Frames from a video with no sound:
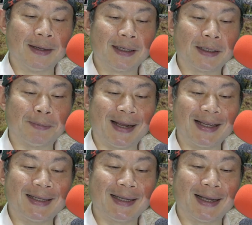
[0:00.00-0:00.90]

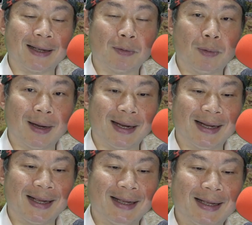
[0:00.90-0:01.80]
space and 1.
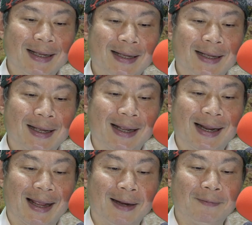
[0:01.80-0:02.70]
And
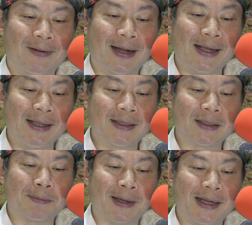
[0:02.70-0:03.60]
end of line,
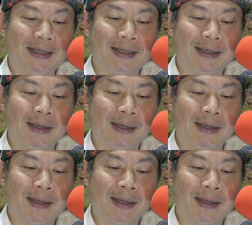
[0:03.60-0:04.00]
space,